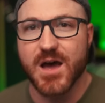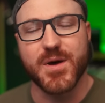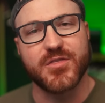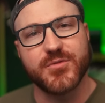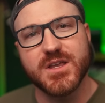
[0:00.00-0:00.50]

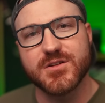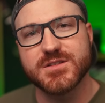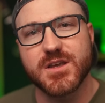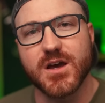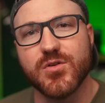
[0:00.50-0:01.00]
About 3 years
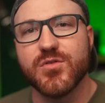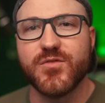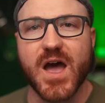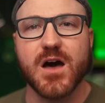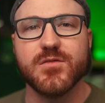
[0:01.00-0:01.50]
ago,
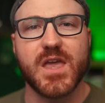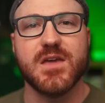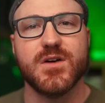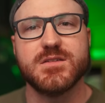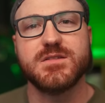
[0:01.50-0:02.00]
Valve
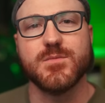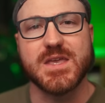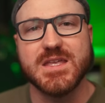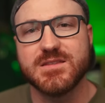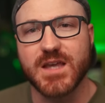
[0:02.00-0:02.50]
gave us some
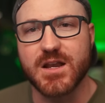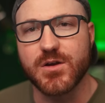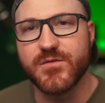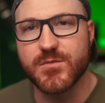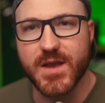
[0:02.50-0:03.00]
insider
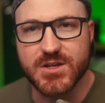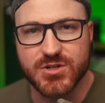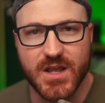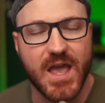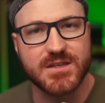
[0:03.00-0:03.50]

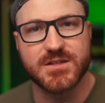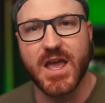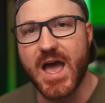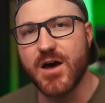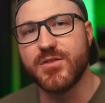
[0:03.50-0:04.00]
information as to
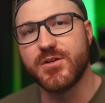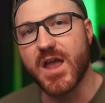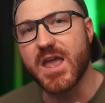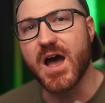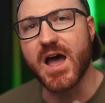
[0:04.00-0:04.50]
how their
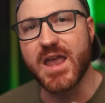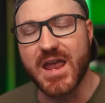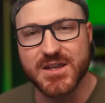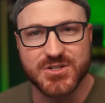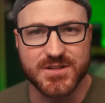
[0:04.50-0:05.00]
AI
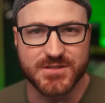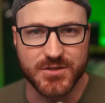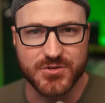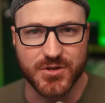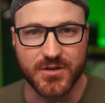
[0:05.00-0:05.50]
anti-cheat
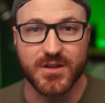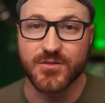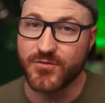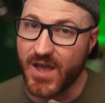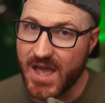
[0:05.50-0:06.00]
solution,
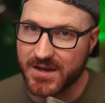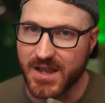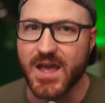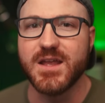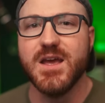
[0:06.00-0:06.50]

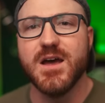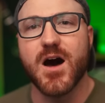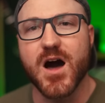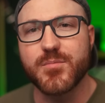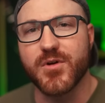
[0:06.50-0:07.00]
VACnet,
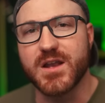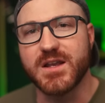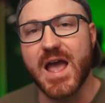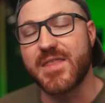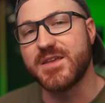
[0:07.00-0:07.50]

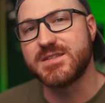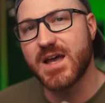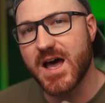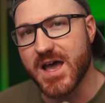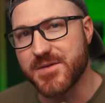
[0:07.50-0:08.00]
operated at the
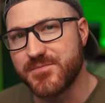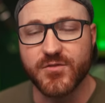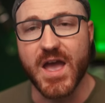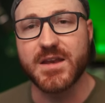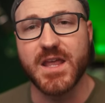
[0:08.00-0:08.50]
time.
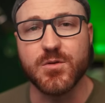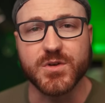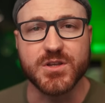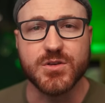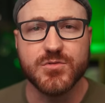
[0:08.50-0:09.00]
VACnet
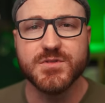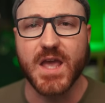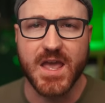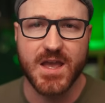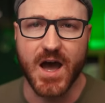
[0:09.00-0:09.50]
would use
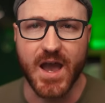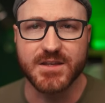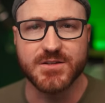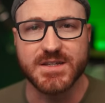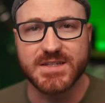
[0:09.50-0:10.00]

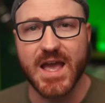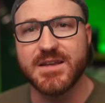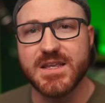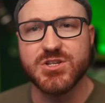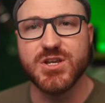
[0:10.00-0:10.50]
AI to
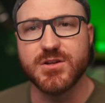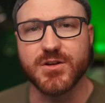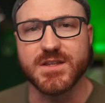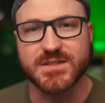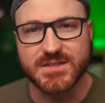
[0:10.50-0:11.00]
detect a
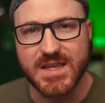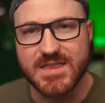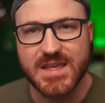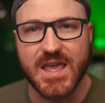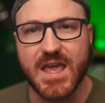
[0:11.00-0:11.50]
cheater and
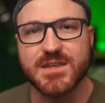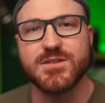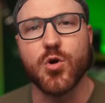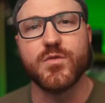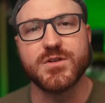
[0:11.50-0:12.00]
send the
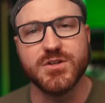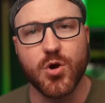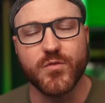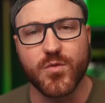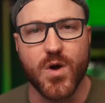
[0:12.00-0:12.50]
case over to
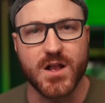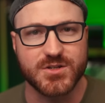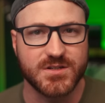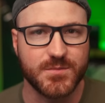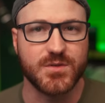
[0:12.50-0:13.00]

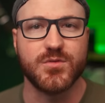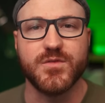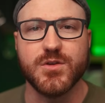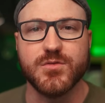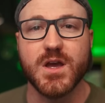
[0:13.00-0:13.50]
Overwatch to be
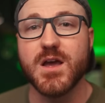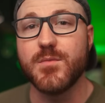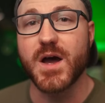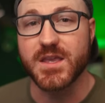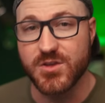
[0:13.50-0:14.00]
reviewed by